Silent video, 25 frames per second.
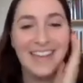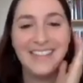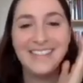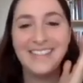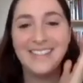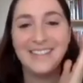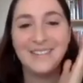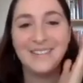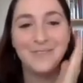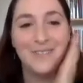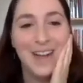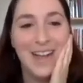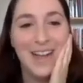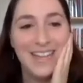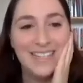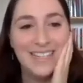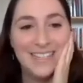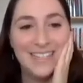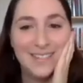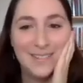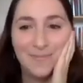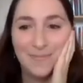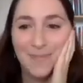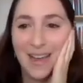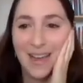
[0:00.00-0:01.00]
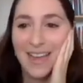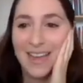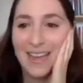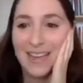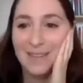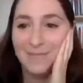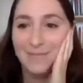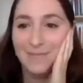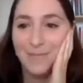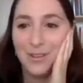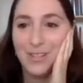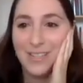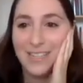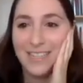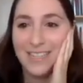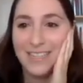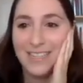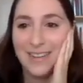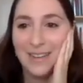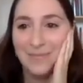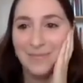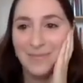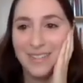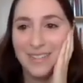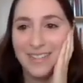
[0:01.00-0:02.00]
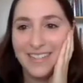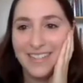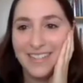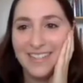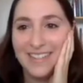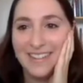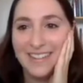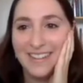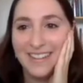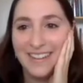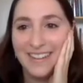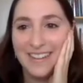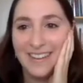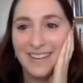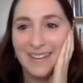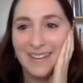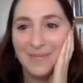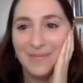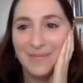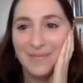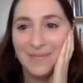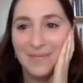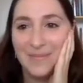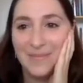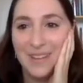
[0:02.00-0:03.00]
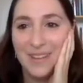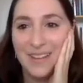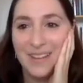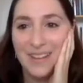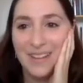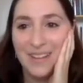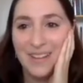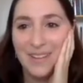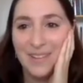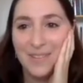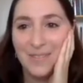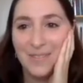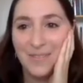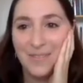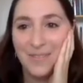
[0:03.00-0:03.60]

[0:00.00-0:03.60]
Exit West by Mohsin Hamid. Um, okay.